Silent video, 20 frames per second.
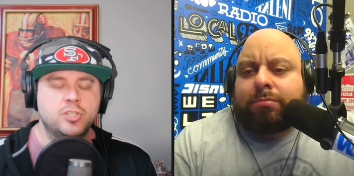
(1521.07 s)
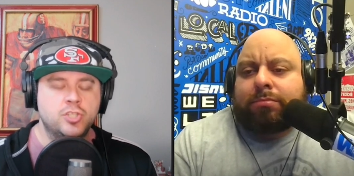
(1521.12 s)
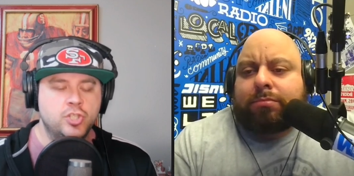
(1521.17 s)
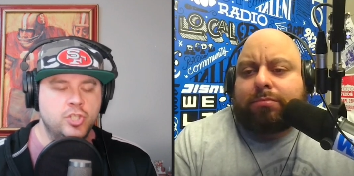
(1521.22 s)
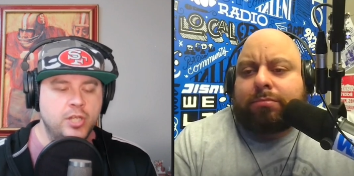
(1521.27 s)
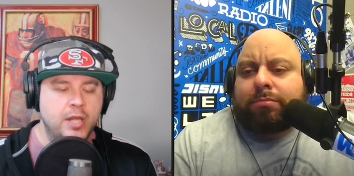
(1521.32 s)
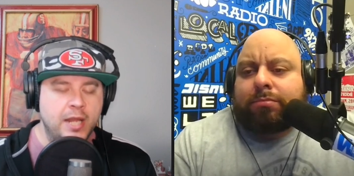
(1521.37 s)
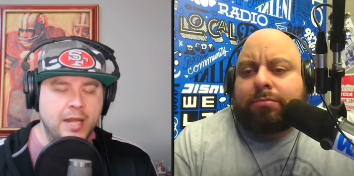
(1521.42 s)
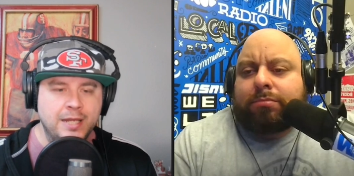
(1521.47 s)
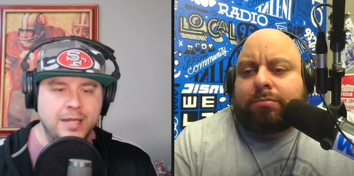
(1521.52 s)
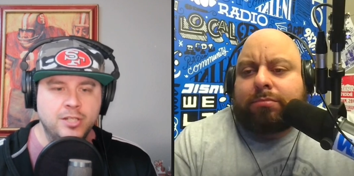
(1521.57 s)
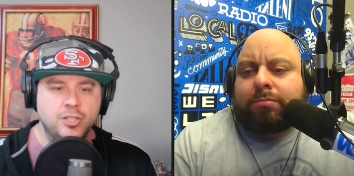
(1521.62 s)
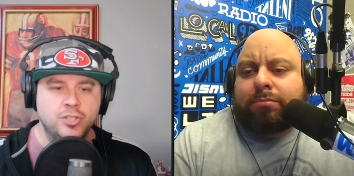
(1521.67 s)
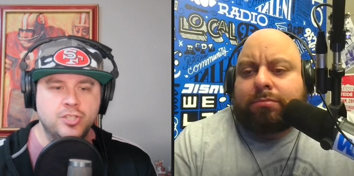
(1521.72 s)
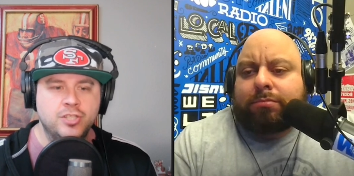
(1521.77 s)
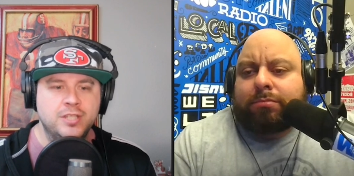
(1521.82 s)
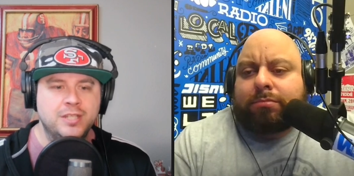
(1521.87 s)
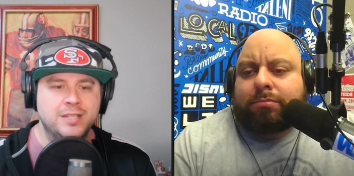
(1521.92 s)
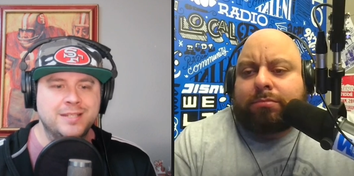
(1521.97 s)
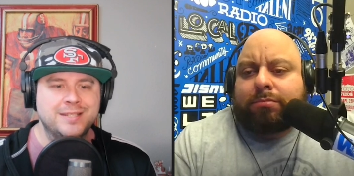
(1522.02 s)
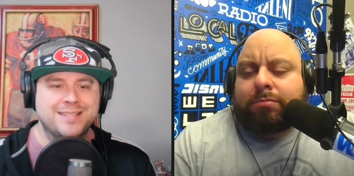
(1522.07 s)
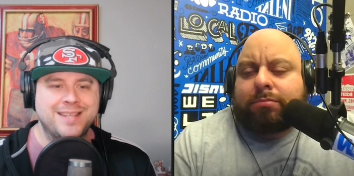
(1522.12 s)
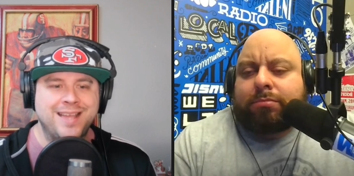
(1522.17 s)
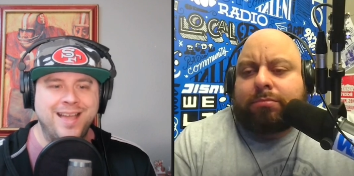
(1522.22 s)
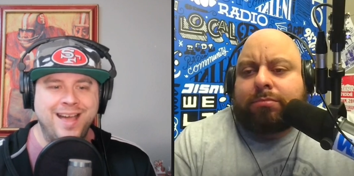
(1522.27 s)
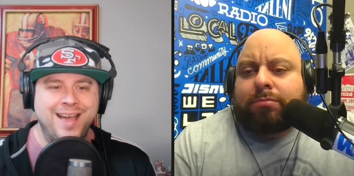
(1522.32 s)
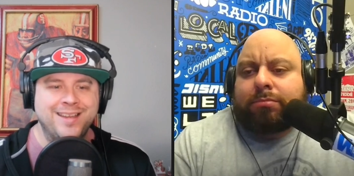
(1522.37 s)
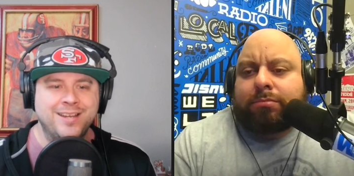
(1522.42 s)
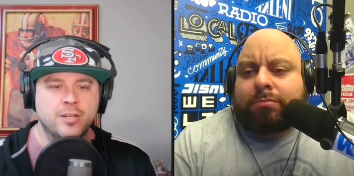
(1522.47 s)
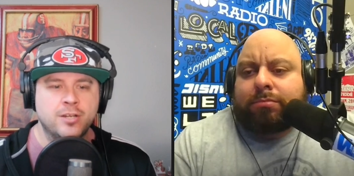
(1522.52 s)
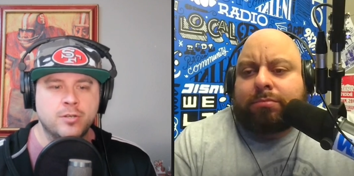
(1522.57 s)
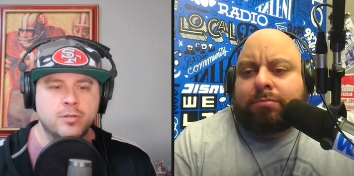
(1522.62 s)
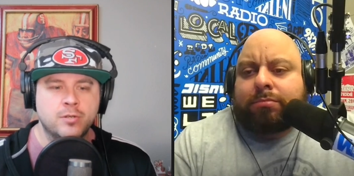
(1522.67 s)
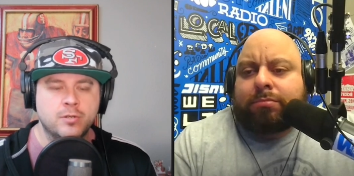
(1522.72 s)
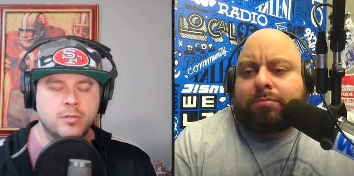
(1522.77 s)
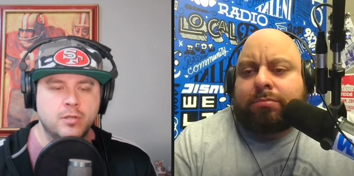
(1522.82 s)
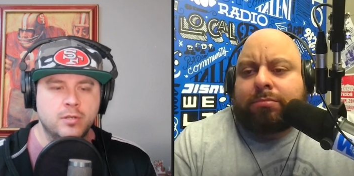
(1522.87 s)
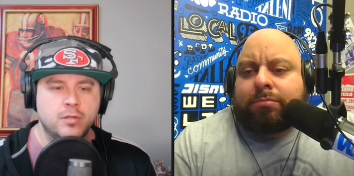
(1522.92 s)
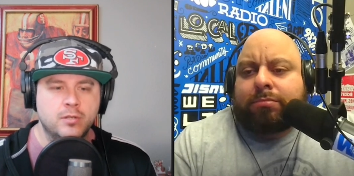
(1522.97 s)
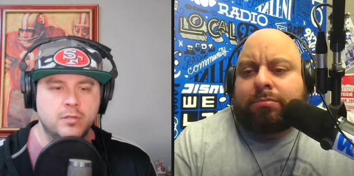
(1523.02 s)
Speaker 1: changed the
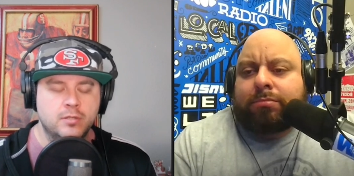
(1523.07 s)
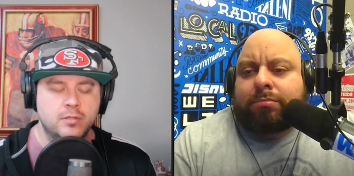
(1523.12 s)
entire